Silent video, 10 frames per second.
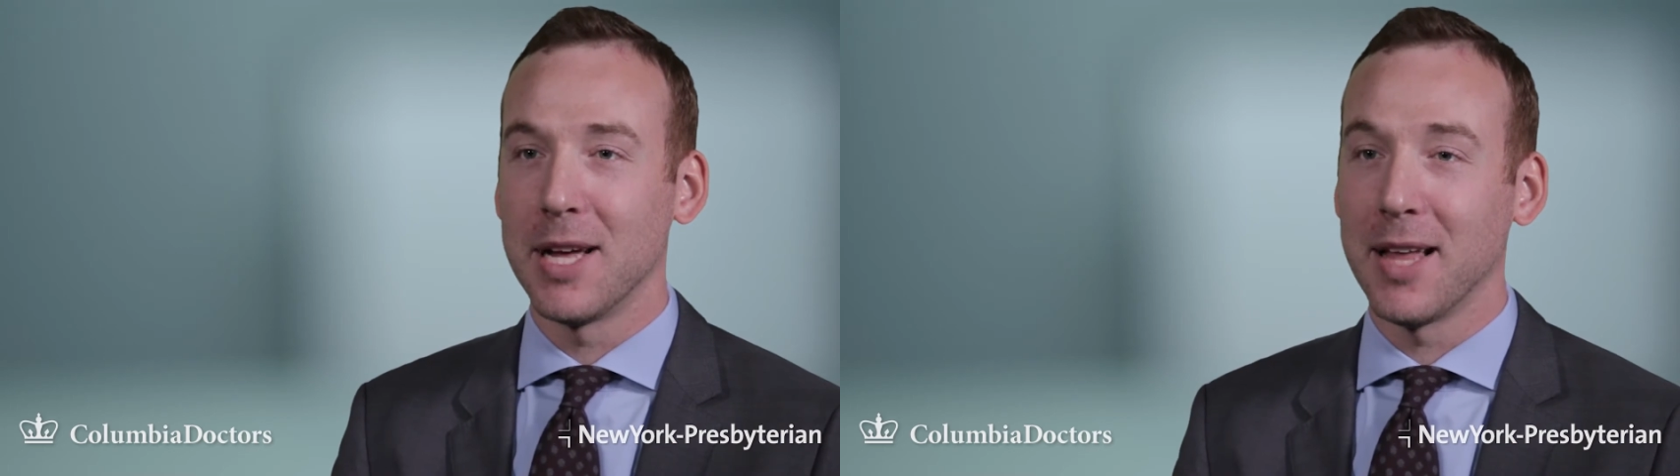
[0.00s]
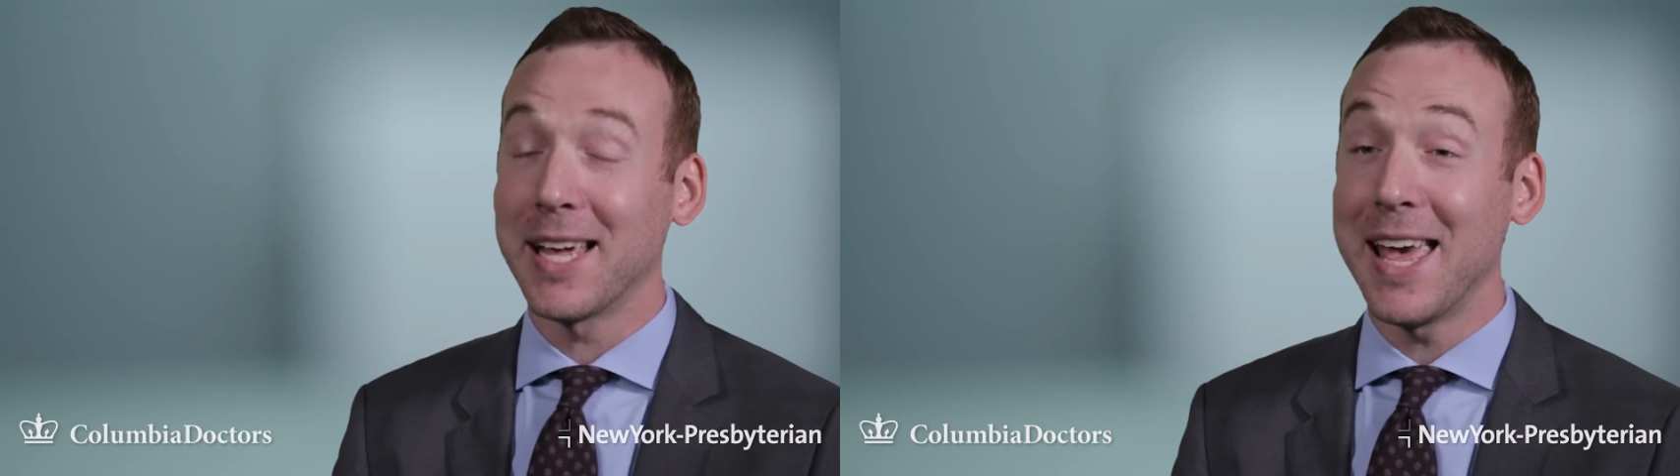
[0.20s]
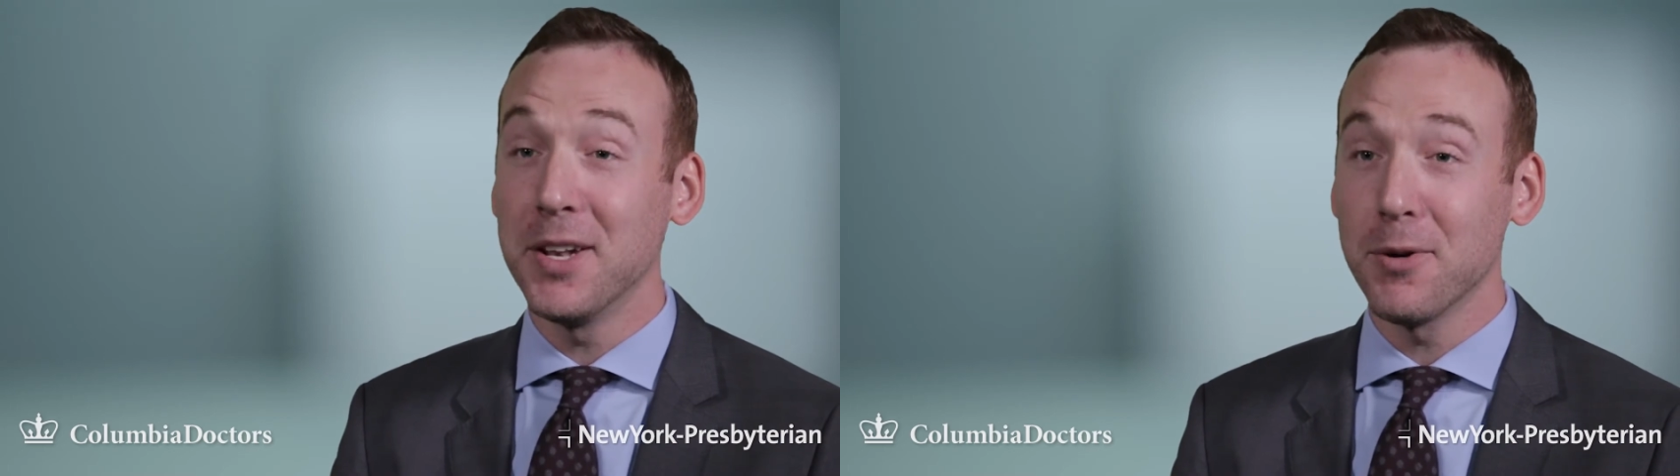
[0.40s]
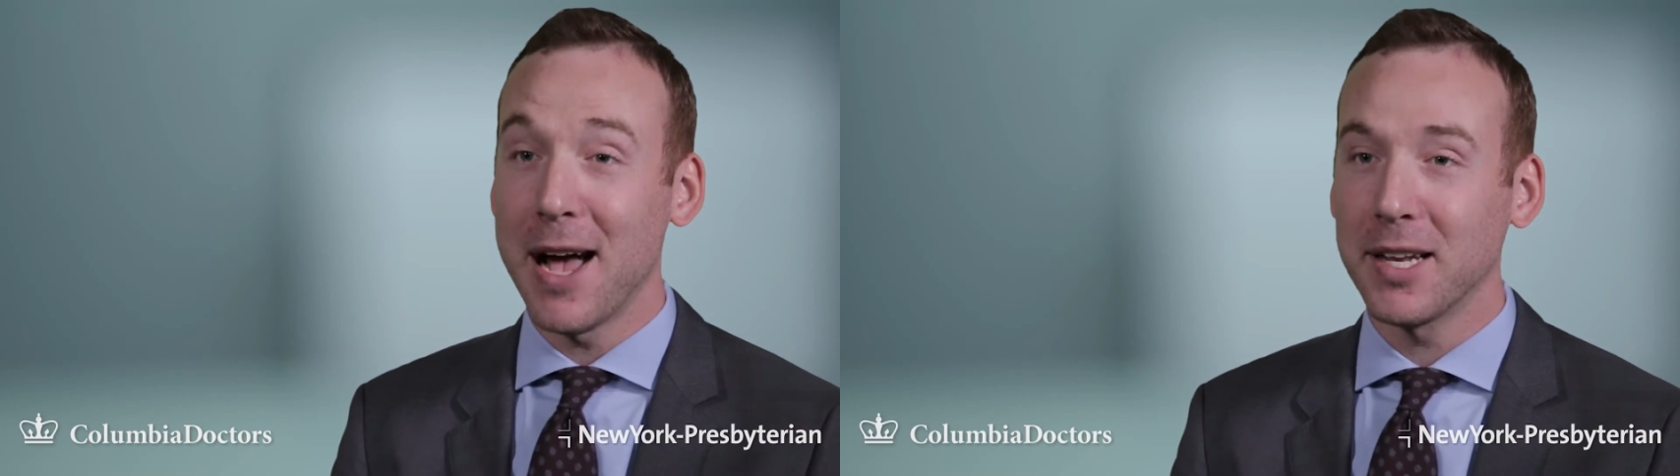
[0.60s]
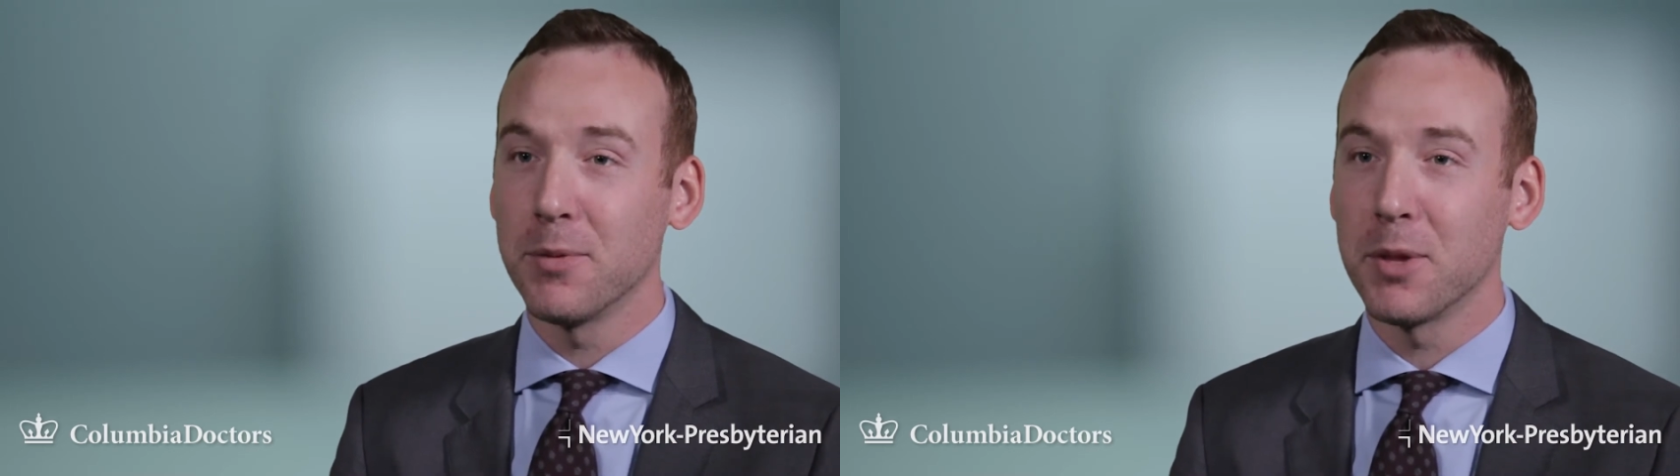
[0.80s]
I like
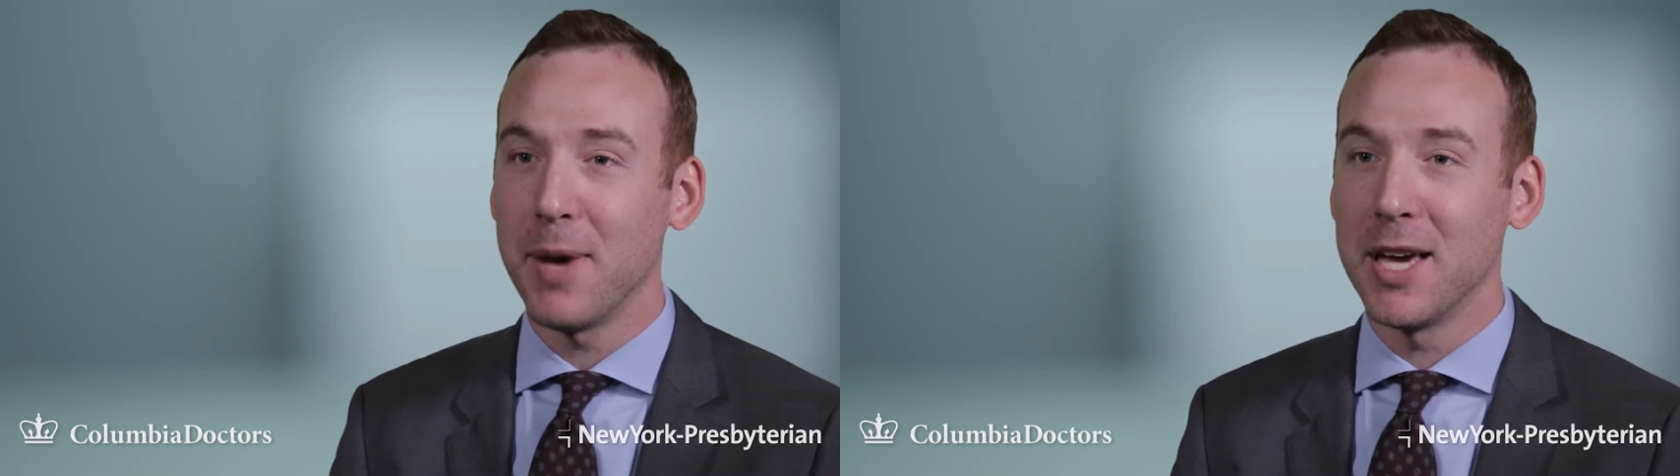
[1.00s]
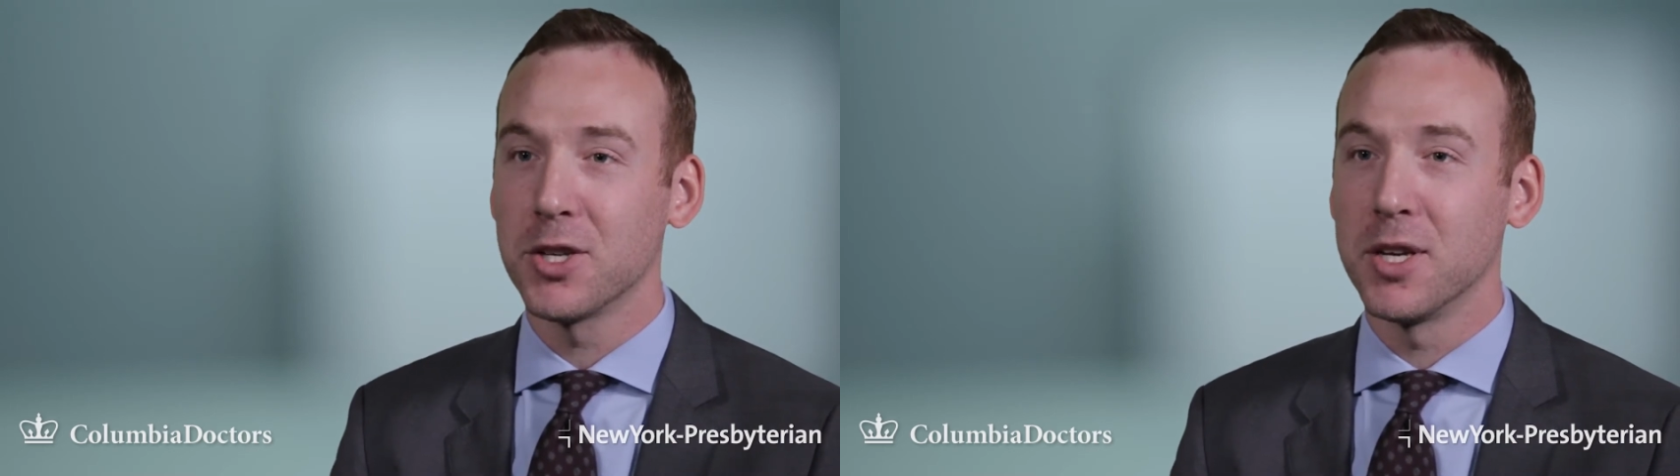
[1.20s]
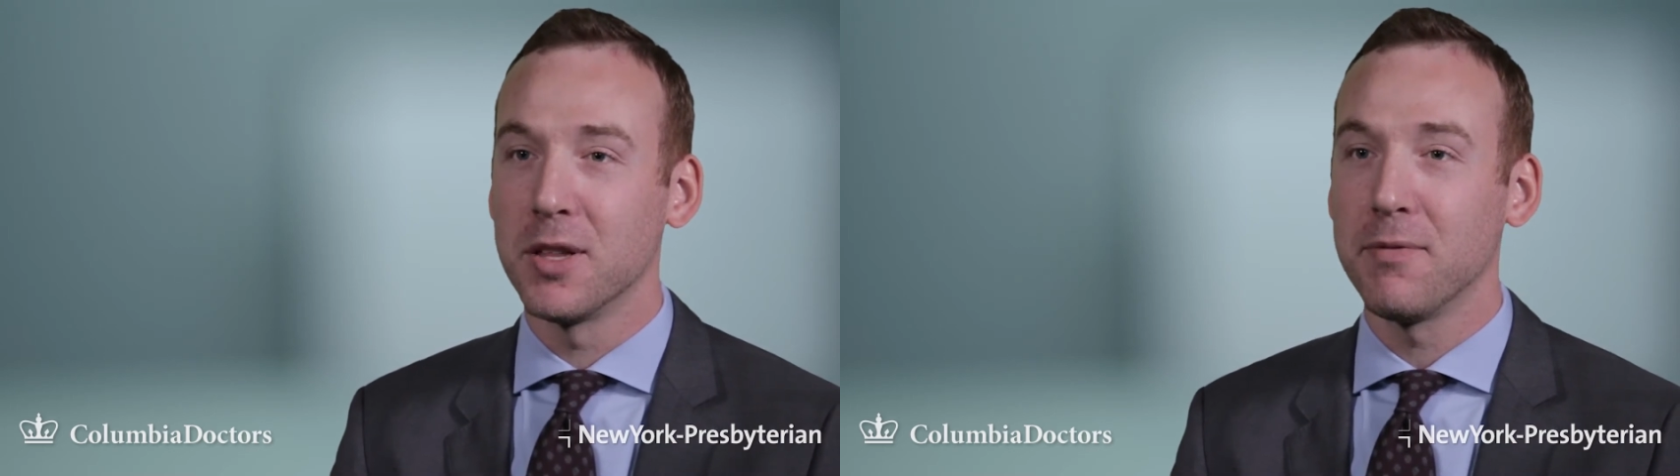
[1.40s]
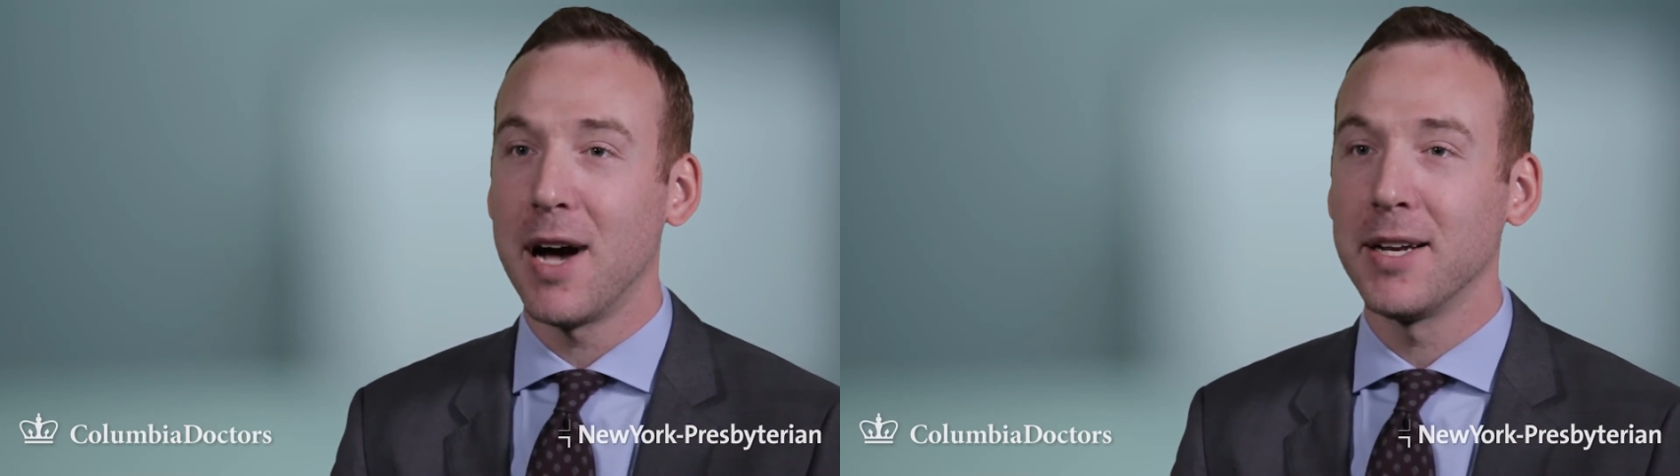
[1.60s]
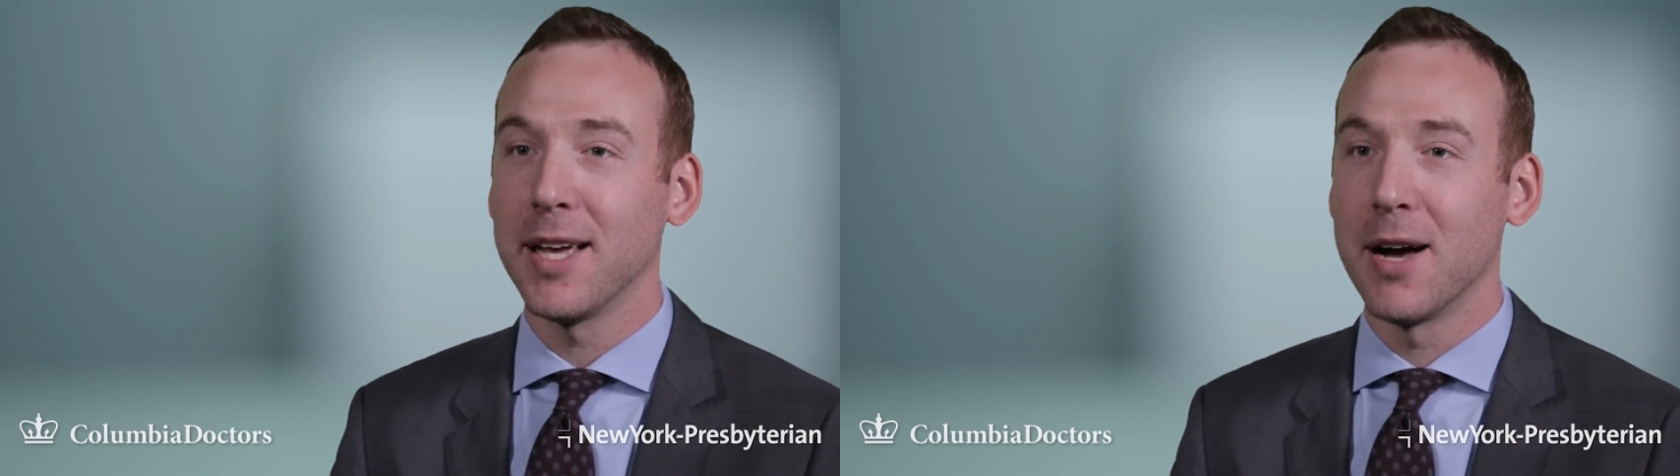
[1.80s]
interacting with patients,
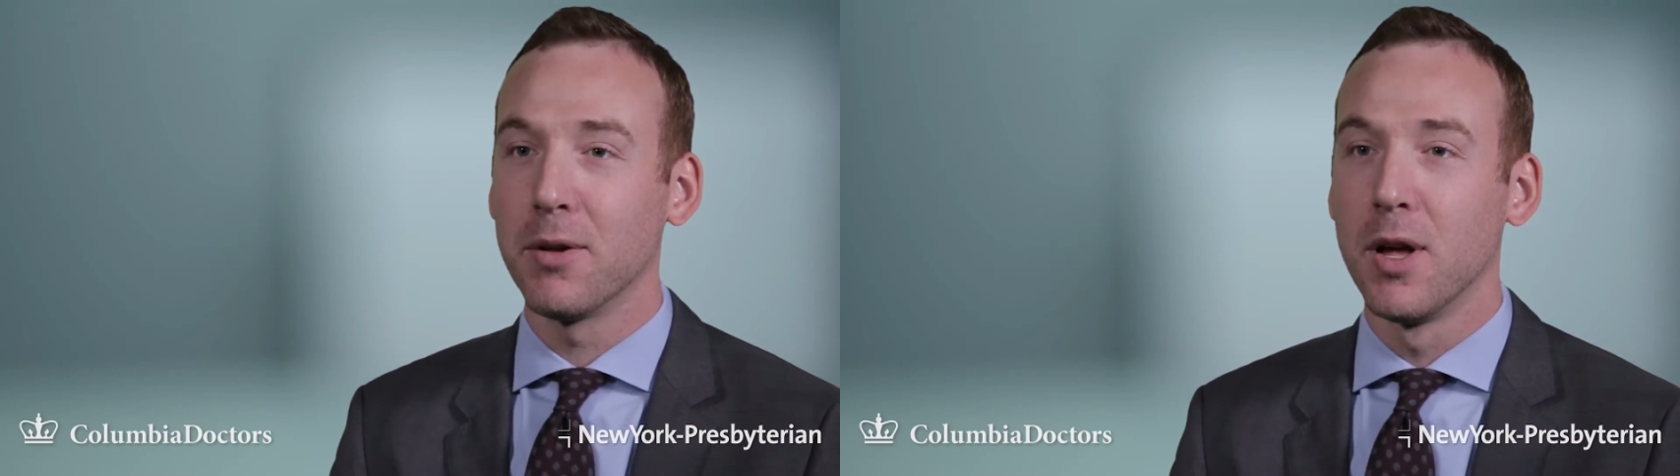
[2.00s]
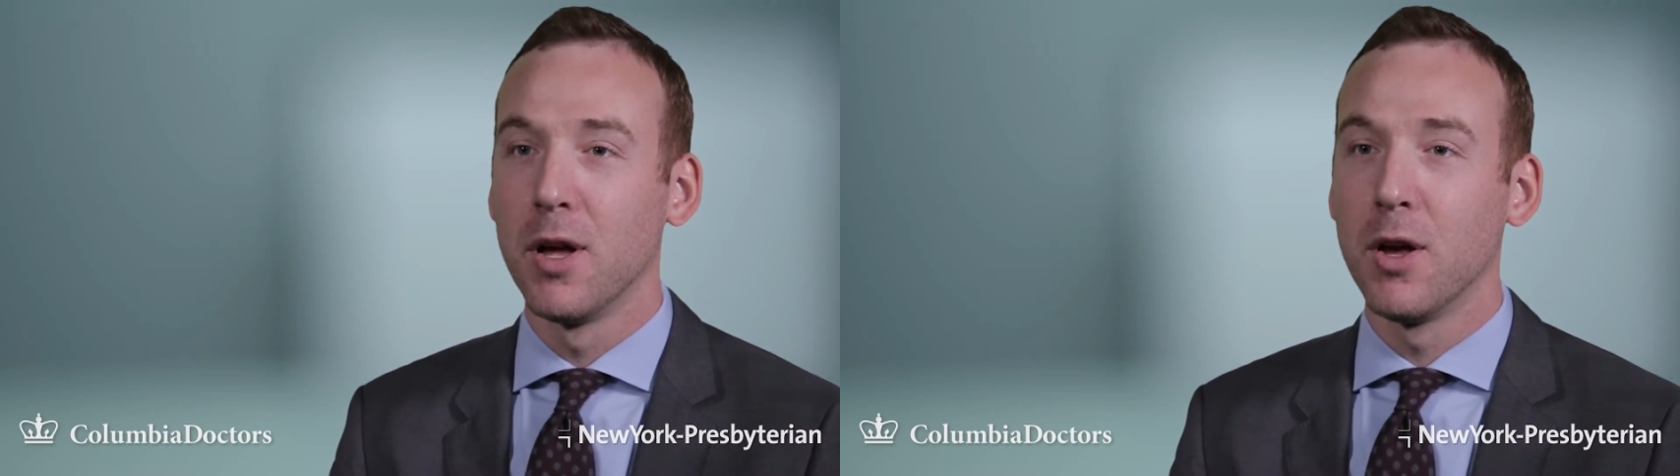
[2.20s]
finding out